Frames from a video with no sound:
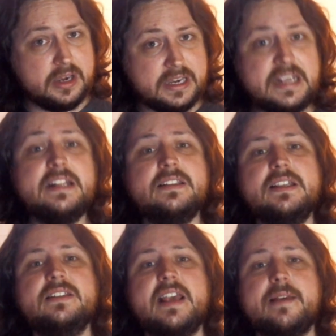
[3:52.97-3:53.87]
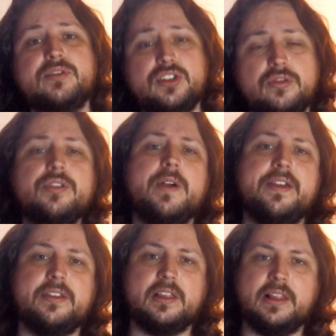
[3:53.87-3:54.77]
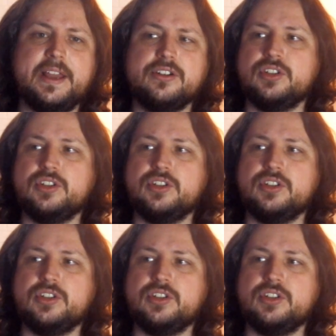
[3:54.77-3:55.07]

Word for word: needs these games sooner rather than later.